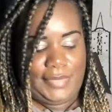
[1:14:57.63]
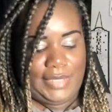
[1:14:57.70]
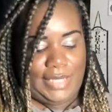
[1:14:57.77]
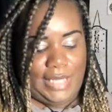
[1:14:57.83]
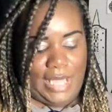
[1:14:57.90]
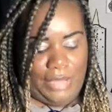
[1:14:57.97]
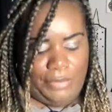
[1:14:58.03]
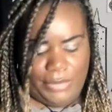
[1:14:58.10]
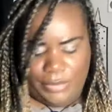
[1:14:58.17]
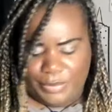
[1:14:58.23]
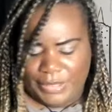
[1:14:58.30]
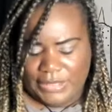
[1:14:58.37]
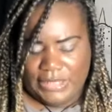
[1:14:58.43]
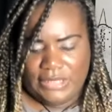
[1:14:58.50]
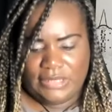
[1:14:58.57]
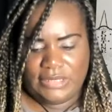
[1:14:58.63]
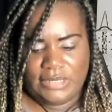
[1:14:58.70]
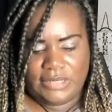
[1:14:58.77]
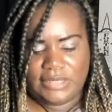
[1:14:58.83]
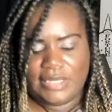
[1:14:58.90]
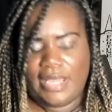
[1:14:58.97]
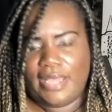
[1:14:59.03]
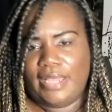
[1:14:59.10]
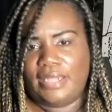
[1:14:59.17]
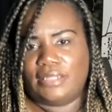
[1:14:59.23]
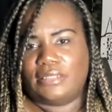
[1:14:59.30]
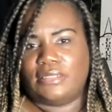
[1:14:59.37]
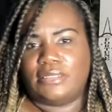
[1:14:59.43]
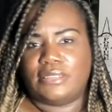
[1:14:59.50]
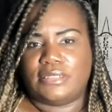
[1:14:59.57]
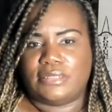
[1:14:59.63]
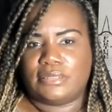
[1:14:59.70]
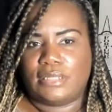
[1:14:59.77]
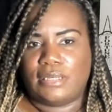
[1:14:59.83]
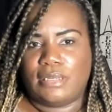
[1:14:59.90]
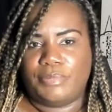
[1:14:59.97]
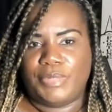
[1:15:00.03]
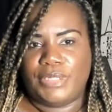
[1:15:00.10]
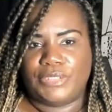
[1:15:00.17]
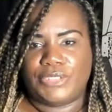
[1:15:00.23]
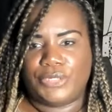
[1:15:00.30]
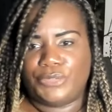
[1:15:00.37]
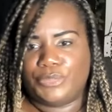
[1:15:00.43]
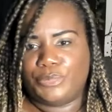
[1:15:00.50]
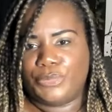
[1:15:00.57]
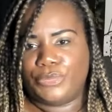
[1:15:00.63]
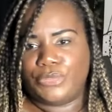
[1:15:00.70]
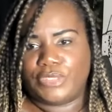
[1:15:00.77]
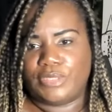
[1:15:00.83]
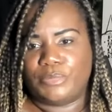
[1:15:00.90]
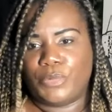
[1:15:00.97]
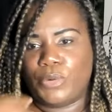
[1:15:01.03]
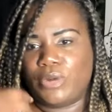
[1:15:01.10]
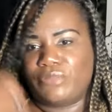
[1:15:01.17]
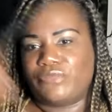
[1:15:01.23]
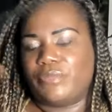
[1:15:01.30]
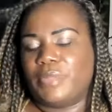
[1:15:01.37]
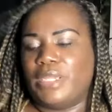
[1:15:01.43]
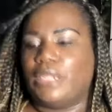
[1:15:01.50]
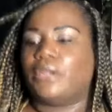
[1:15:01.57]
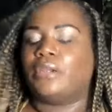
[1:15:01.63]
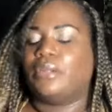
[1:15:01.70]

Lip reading: I want to put these to the side because I'm being told to pull some more from here.